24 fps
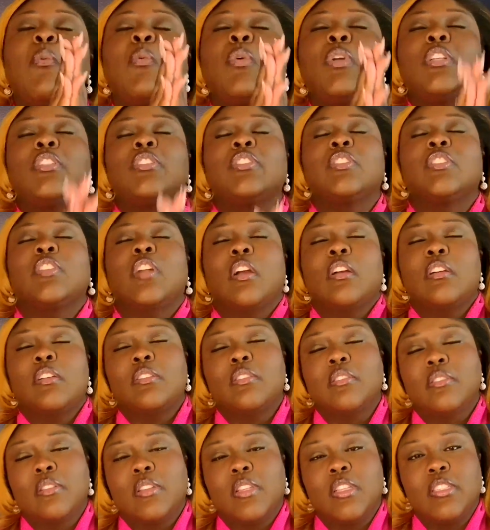start
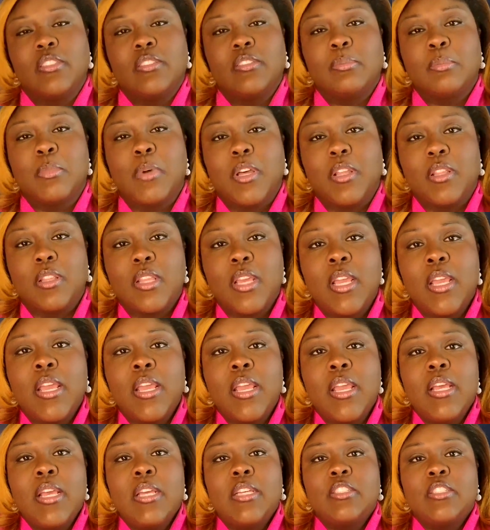this month
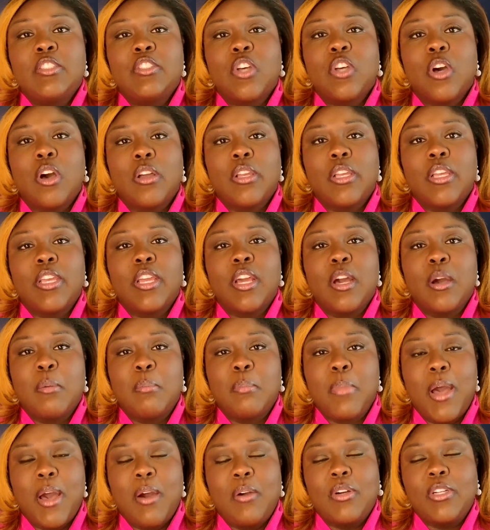talking
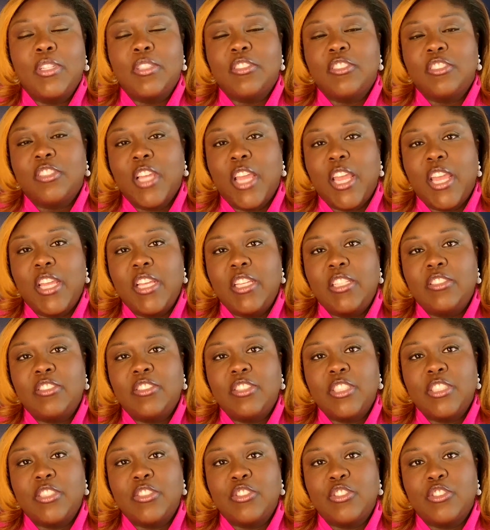about a change
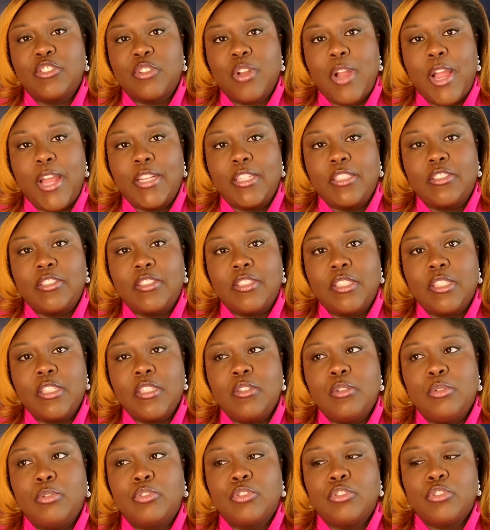in strategy.
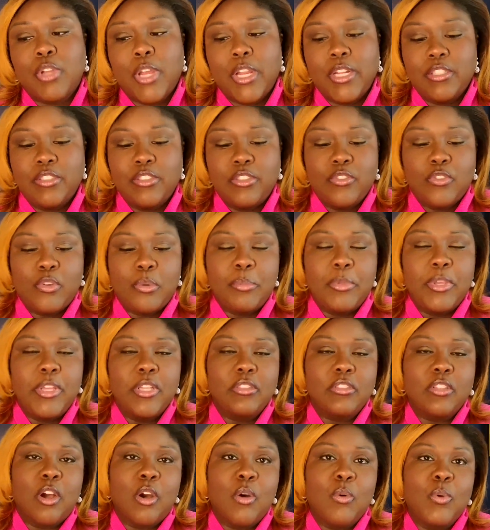Strategy for me is
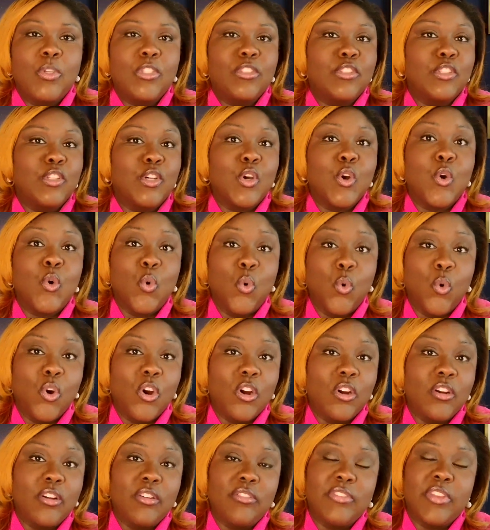always the
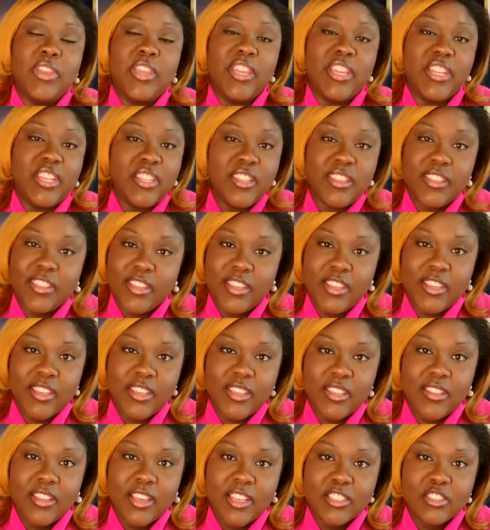core of anything
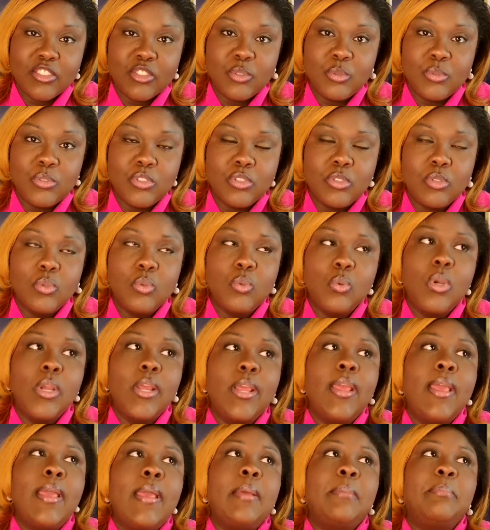that you do,
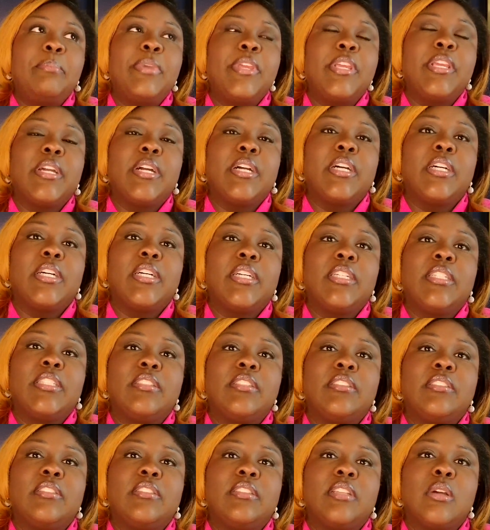
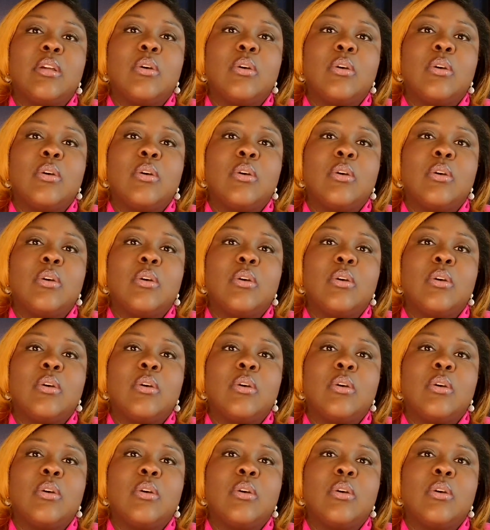because